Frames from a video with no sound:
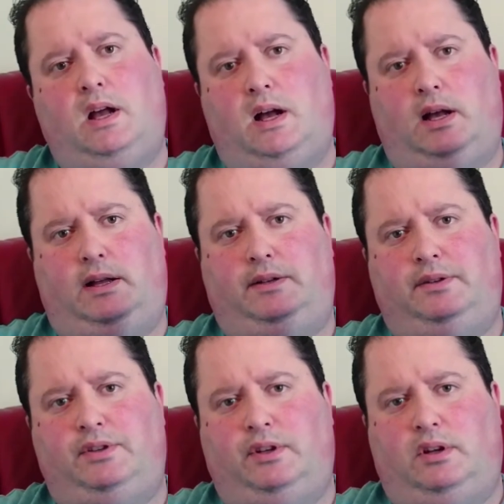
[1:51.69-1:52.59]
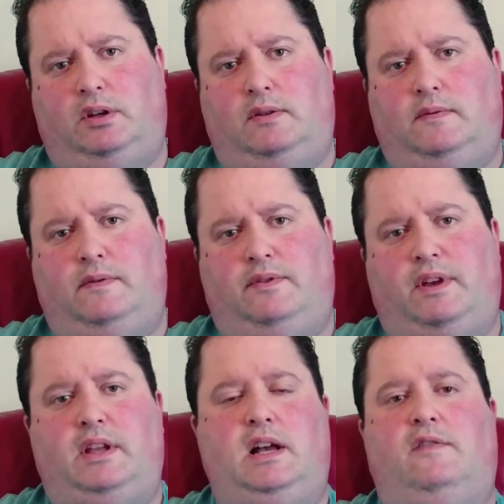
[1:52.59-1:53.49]
and
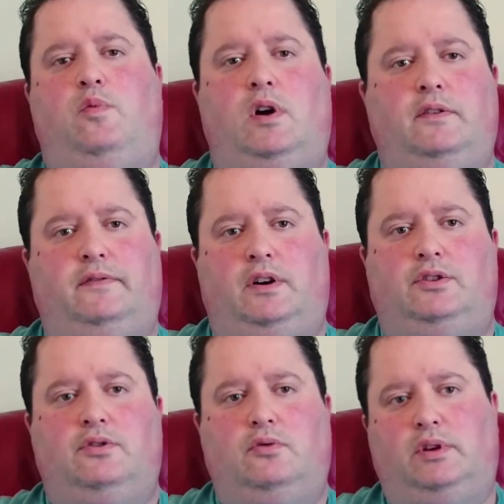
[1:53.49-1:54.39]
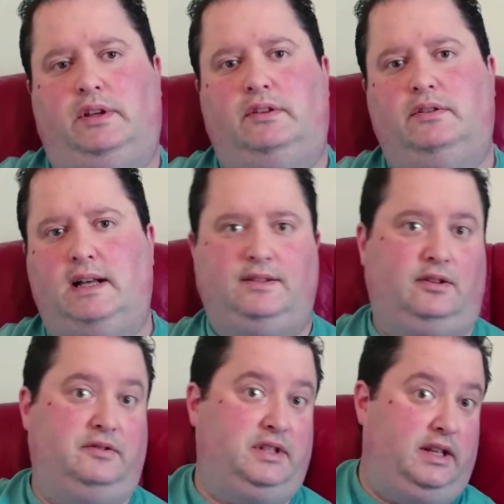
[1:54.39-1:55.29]
they have Wi-Fi calling, as
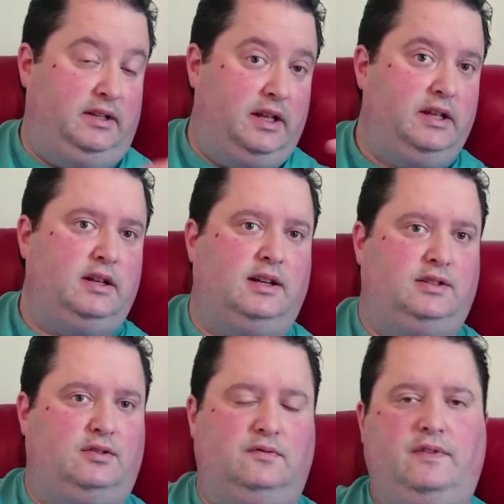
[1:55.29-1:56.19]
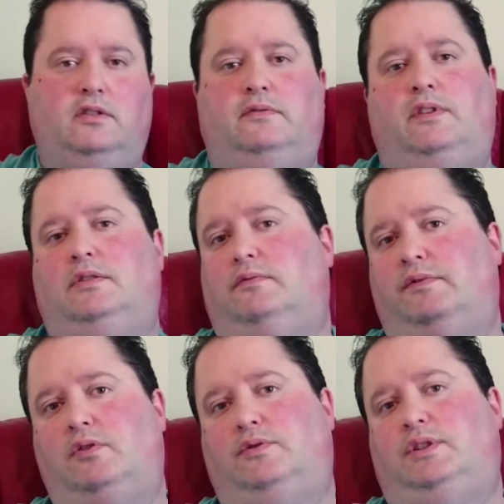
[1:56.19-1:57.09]
does EE, as does Vodafone and
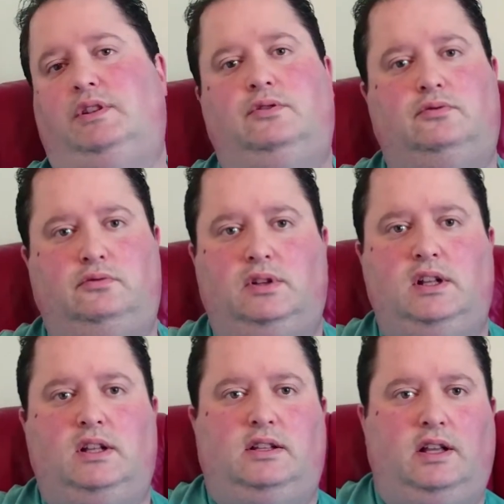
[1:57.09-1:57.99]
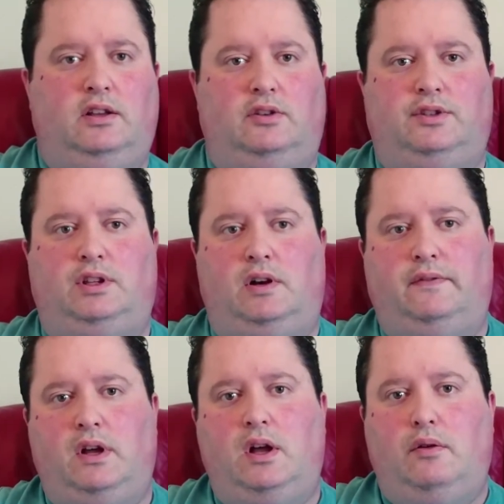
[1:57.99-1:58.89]
VoLTE and all that kind of stuff,
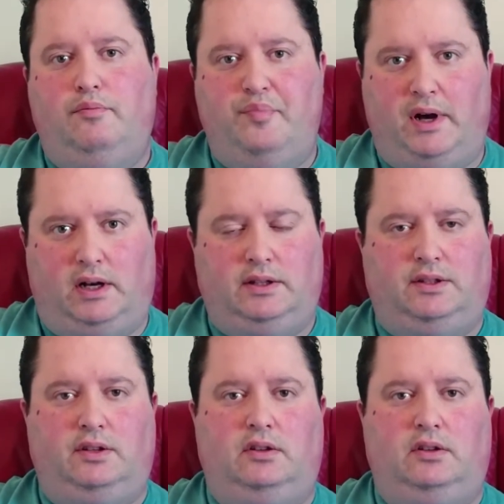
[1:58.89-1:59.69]
but